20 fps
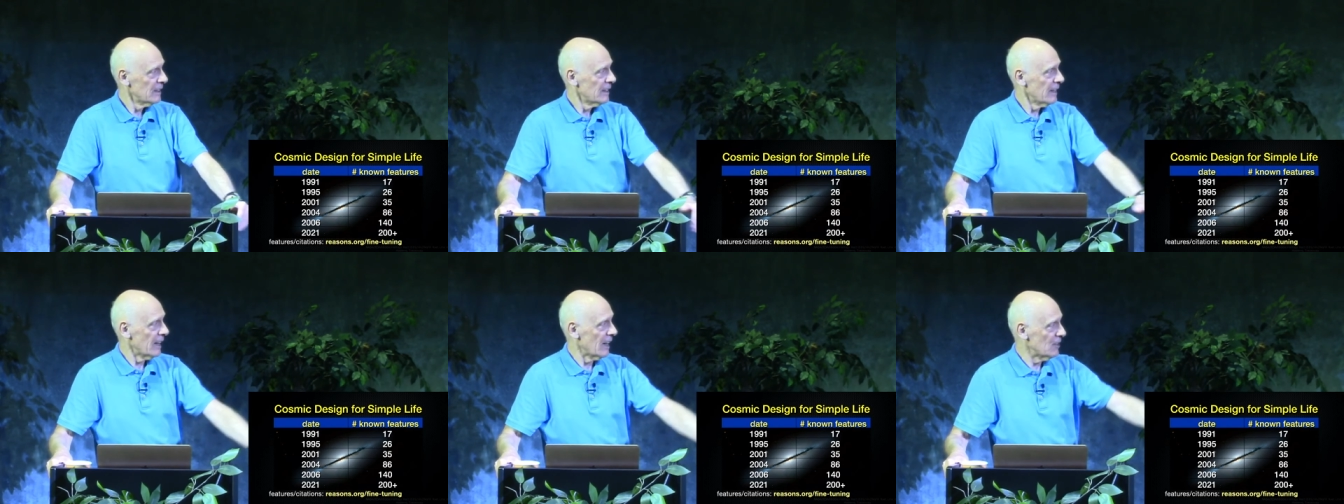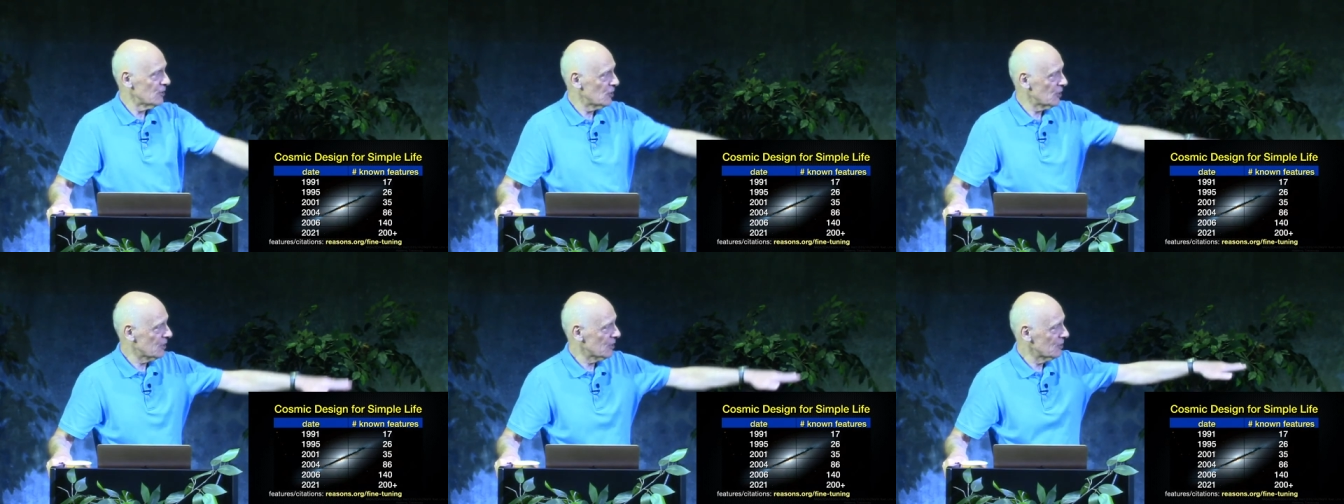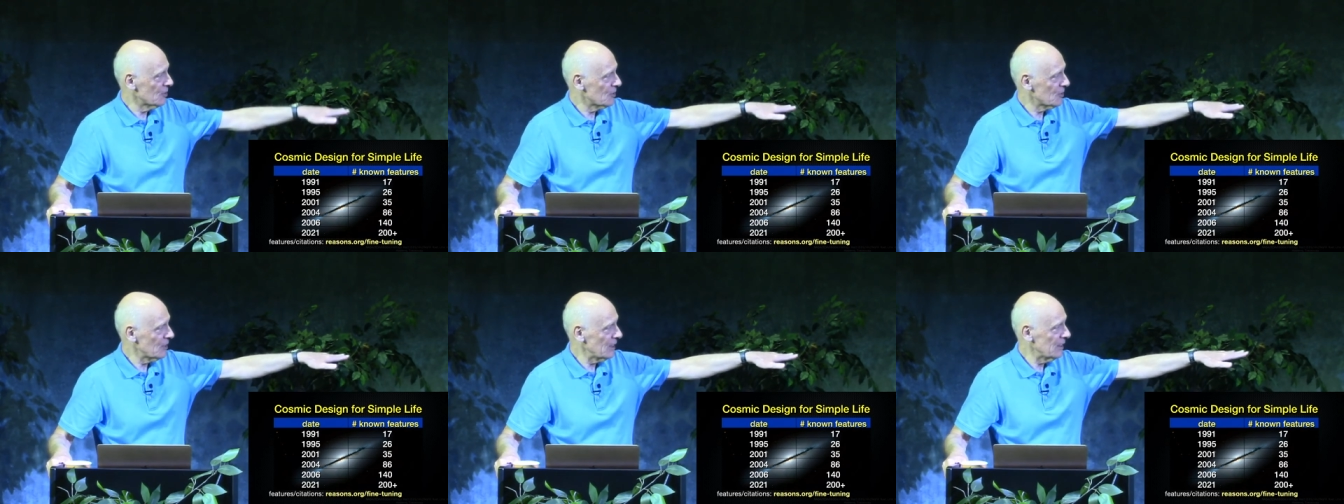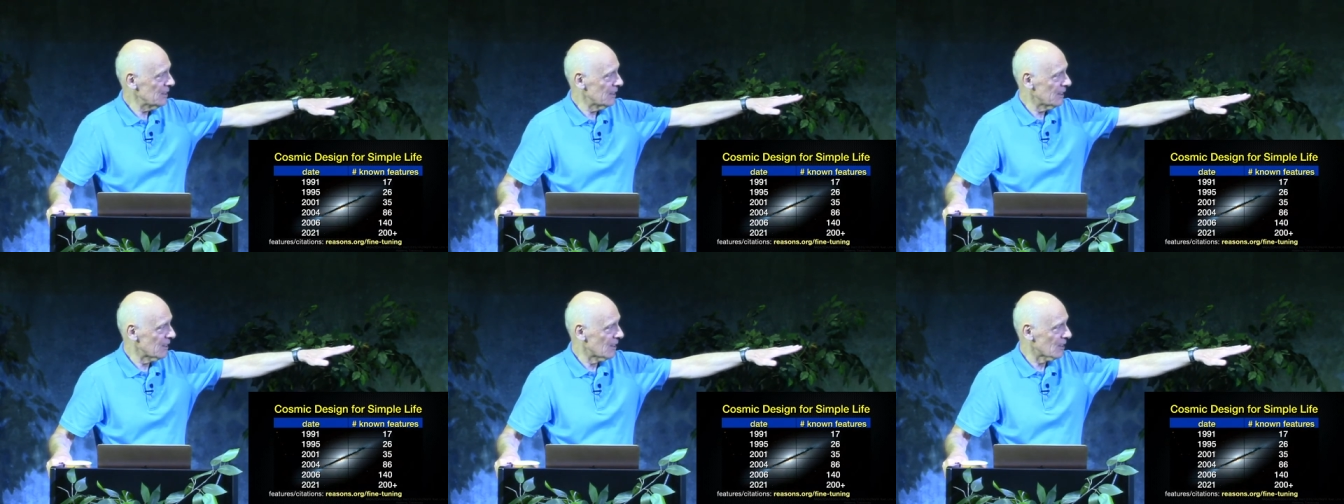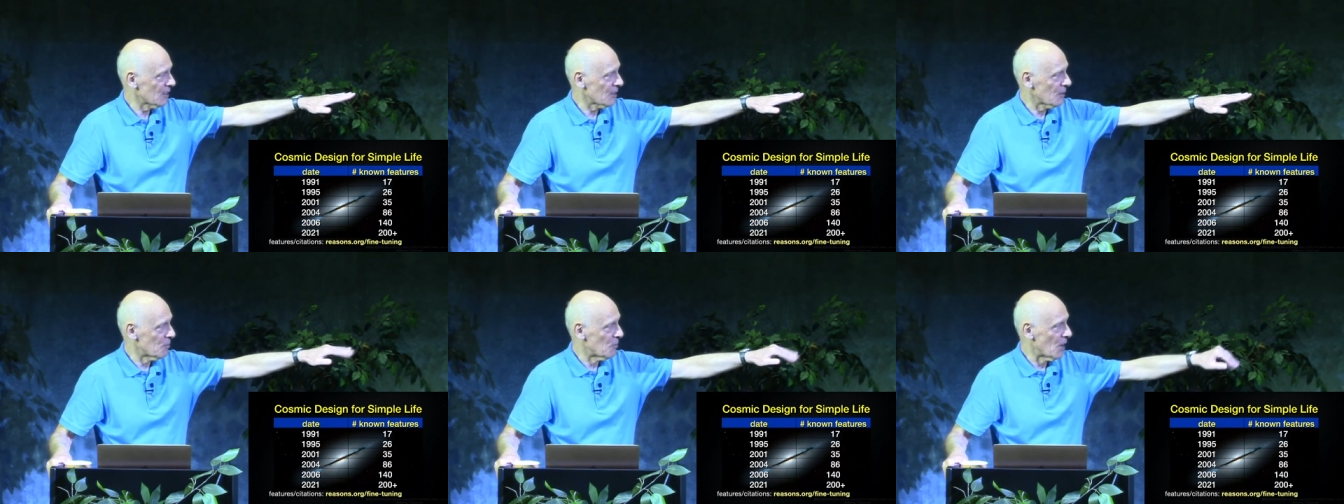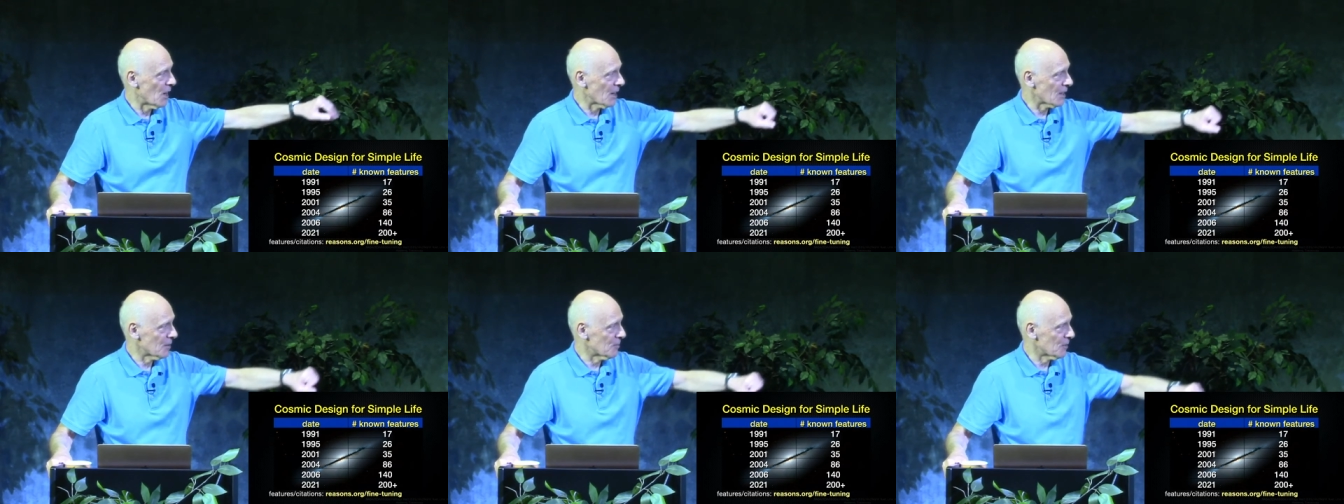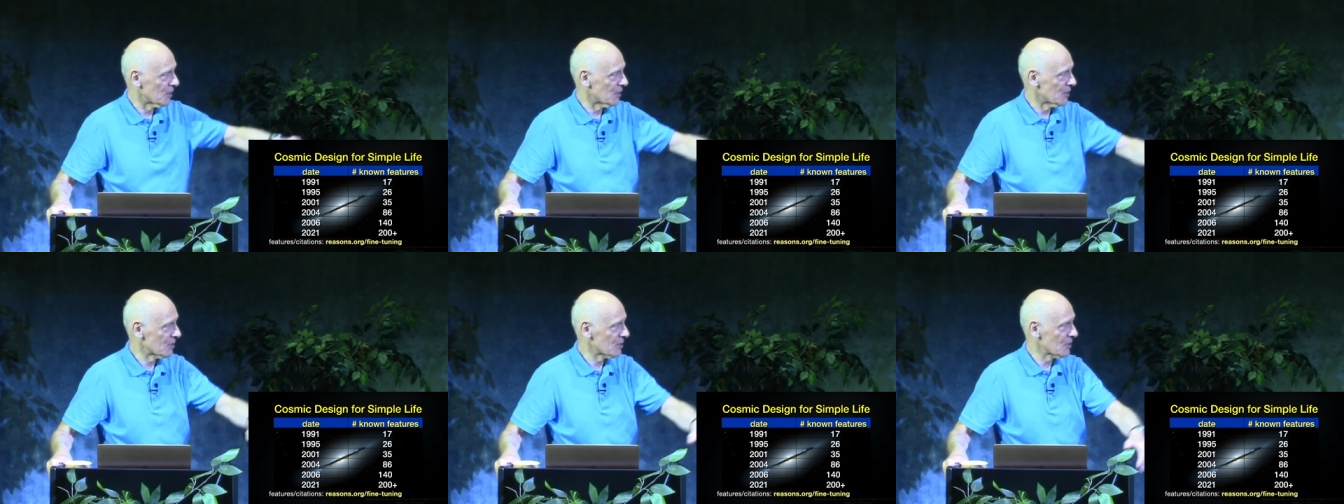And as you can see there at the bottom
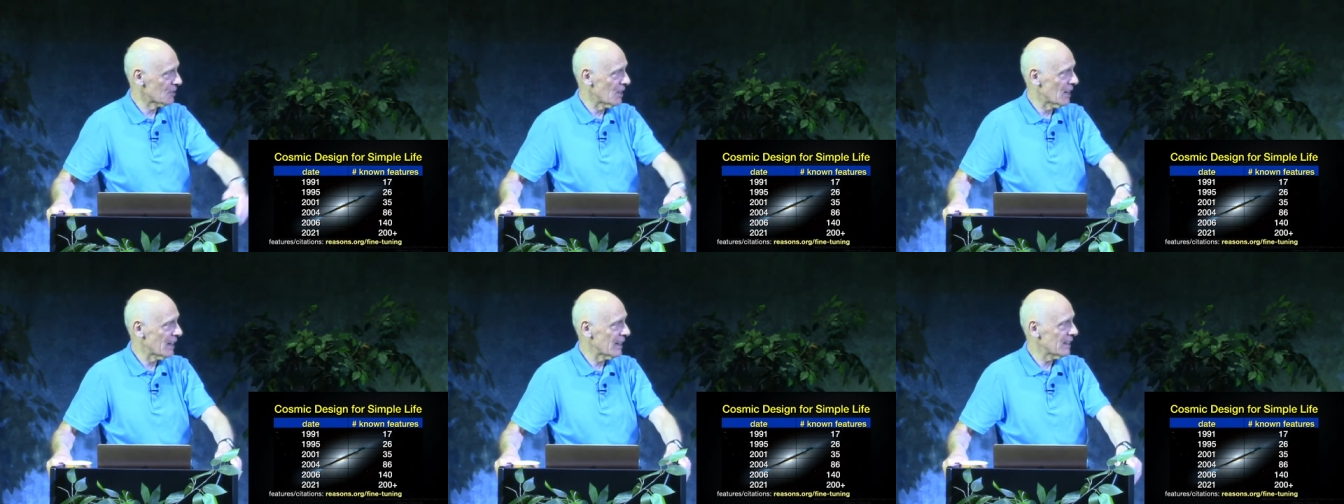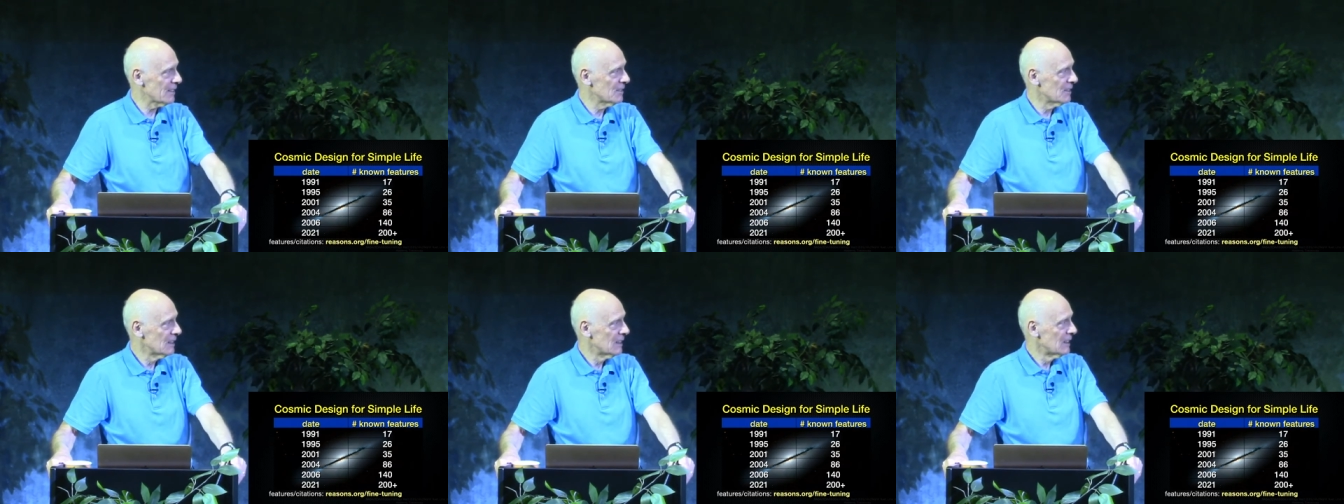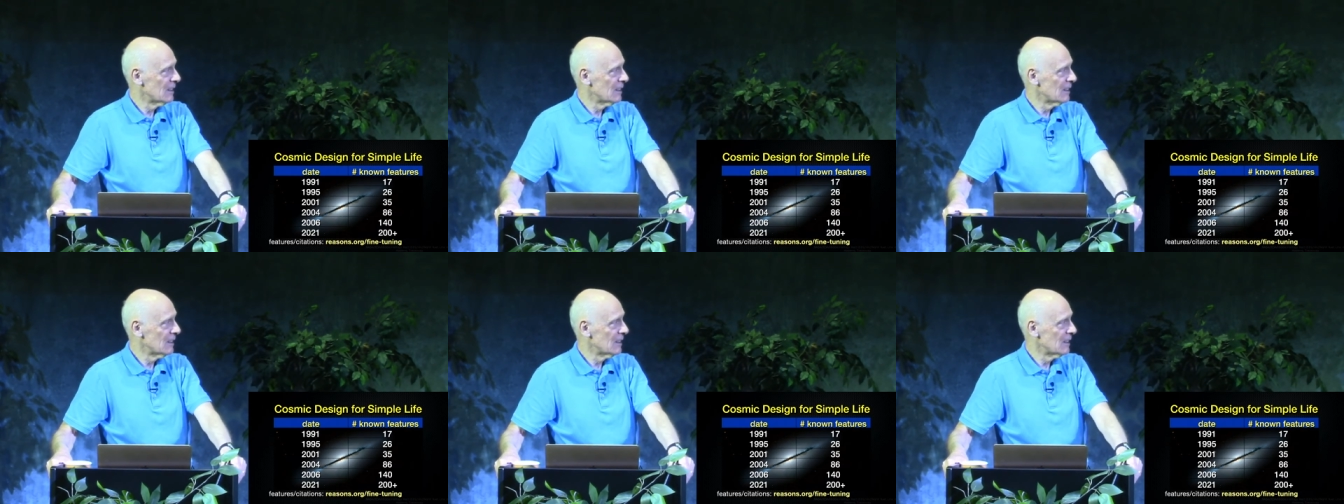of the slide,